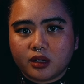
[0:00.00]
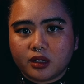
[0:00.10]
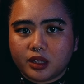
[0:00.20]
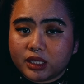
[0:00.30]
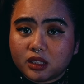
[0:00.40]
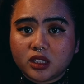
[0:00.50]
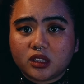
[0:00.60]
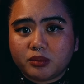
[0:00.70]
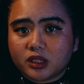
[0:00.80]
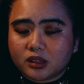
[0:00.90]
this needs
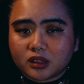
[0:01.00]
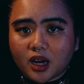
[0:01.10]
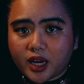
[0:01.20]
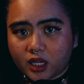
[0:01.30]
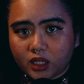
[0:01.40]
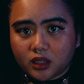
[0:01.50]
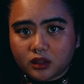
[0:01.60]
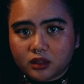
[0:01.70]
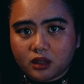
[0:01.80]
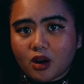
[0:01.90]
to be a society
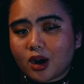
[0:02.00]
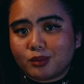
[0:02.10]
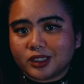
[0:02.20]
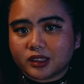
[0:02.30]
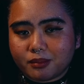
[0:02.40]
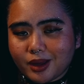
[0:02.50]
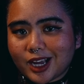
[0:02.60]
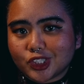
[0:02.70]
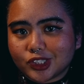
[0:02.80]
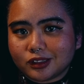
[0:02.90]
that harbors
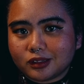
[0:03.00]
compassion.